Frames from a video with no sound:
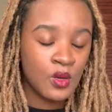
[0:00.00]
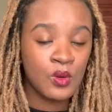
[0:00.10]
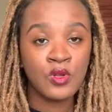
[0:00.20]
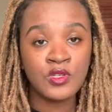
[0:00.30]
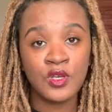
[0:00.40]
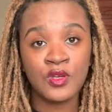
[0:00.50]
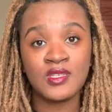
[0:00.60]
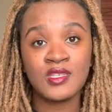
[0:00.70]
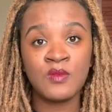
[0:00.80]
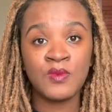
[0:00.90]
Also
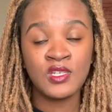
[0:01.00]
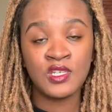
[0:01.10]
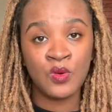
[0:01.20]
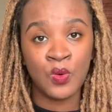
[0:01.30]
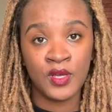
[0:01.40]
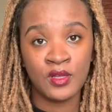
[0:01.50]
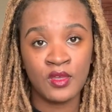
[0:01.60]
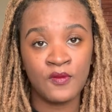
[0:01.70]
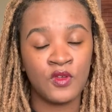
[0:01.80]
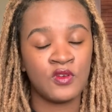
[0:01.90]
CBD oil,
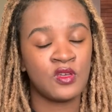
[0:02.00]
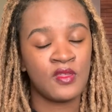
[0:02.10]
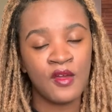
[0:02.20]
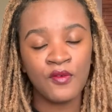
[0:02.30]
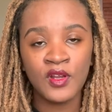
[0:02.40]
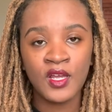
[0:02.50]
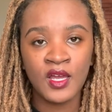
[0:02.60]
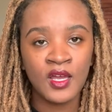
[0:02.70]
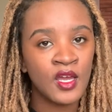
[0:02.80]
if you're in South Africa,